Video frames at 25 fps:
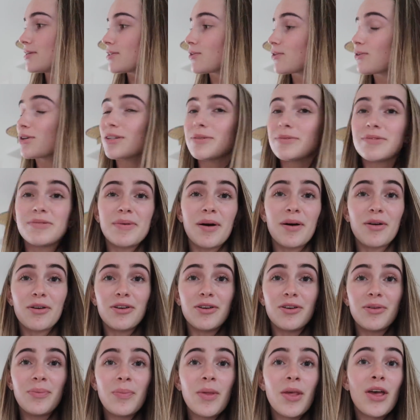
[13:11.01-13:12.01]
Thought it smelled
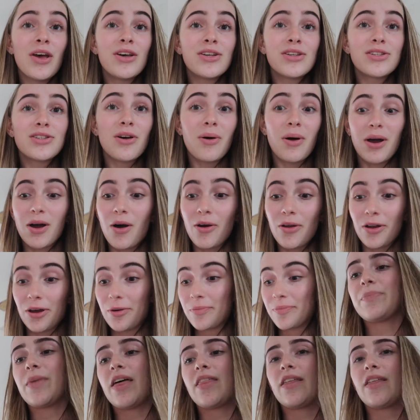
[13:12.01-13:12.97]
good, so I got it.